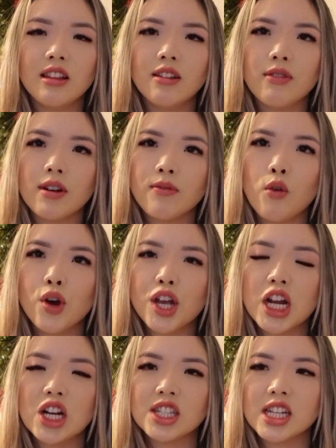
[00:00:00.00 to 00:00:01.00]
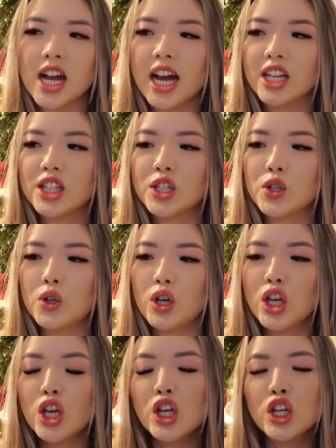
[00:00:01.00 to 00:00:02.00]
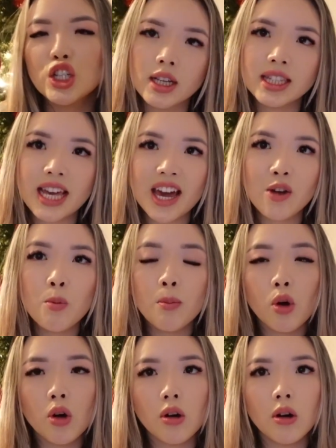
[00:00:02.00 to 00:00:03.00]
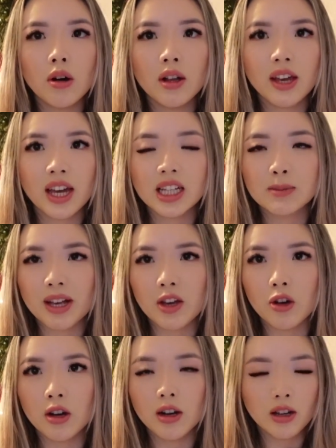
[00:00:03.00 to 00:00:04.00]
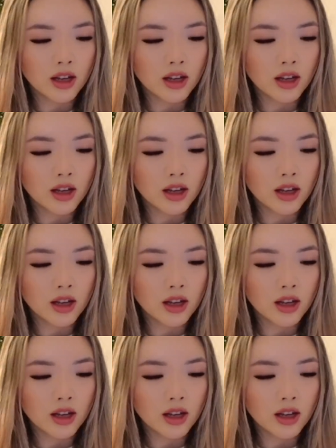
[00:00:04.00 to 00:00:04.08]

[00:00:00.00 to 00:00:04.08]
for 4 years in high school. Sé un poco de español.